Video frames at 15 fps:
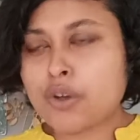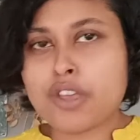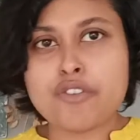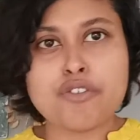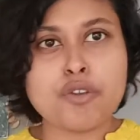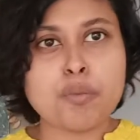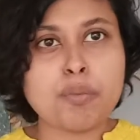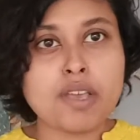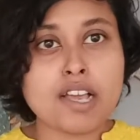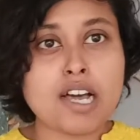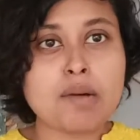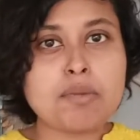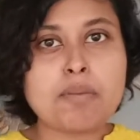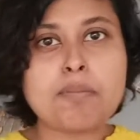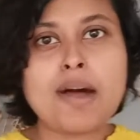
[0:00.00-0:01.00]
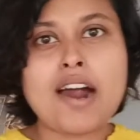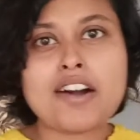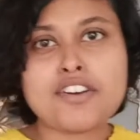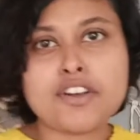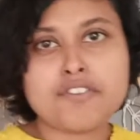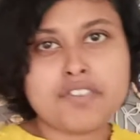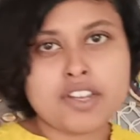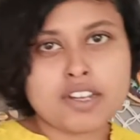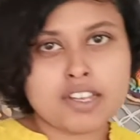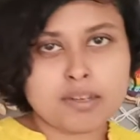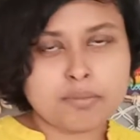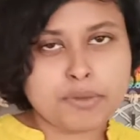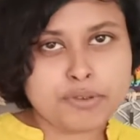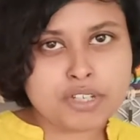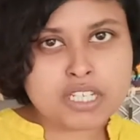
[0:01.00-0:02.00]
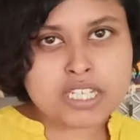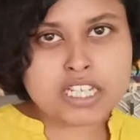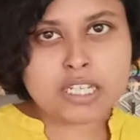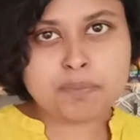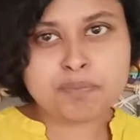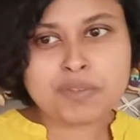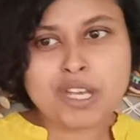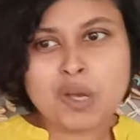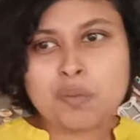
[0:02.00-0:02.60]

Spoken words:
if you become a part of their community,